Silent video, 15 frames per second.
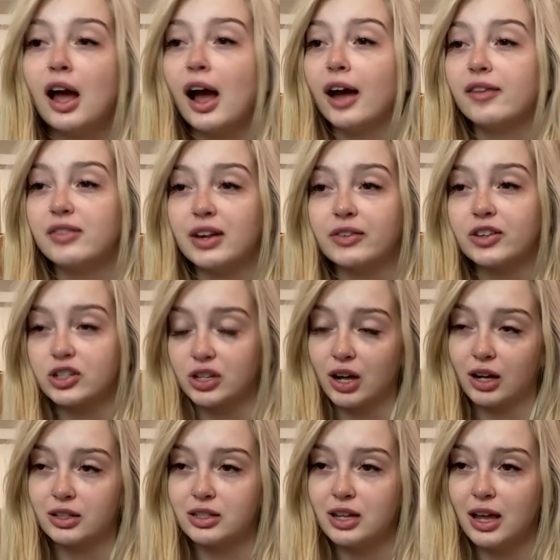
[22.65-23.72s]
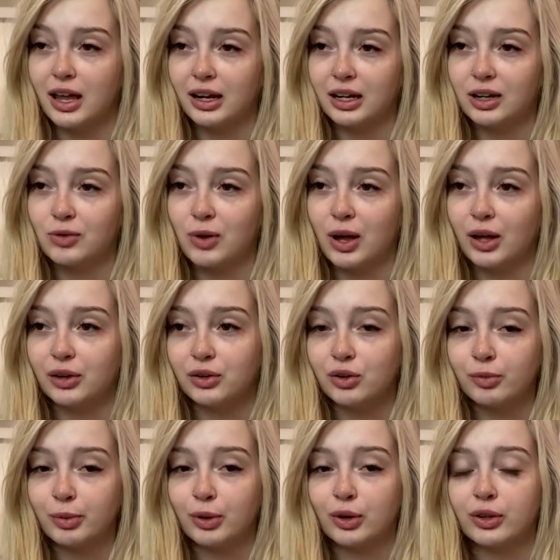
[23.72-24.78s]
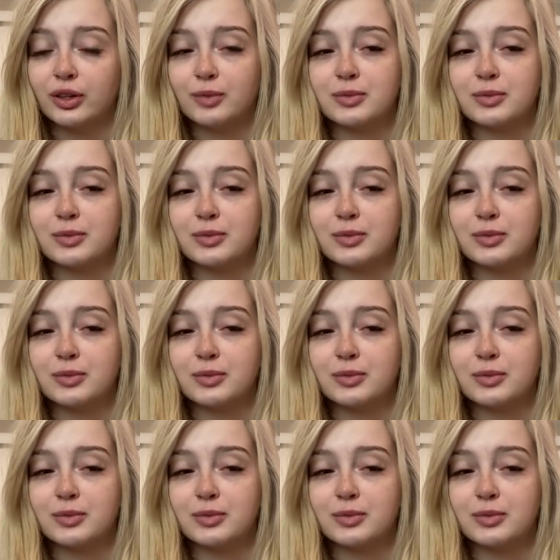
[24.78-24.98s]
I've never talked to anyone who pulled